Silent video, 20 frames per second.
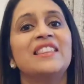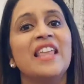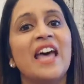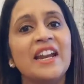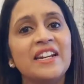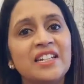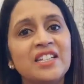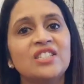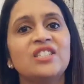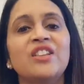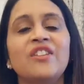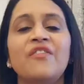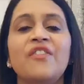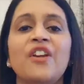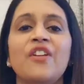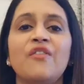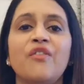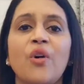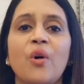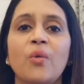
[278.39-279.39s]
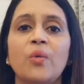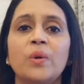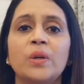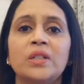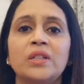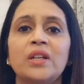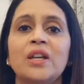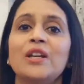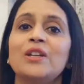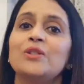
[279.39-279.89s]
That is the way
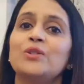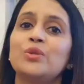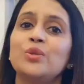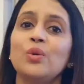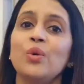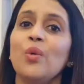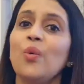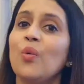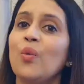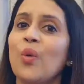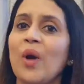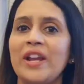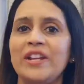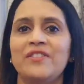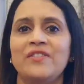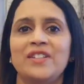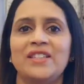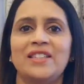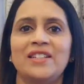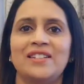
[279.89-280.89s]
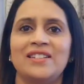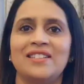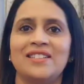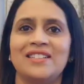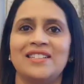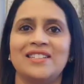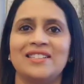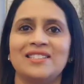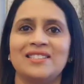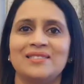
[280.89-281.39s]
forward to fight with the
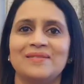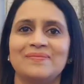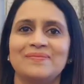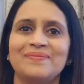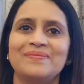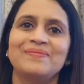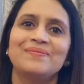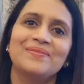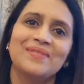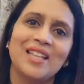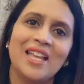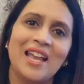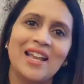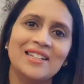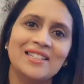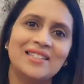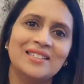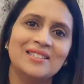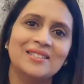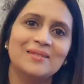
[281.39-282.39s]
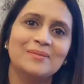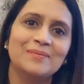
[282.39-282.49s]
disease. Thanks.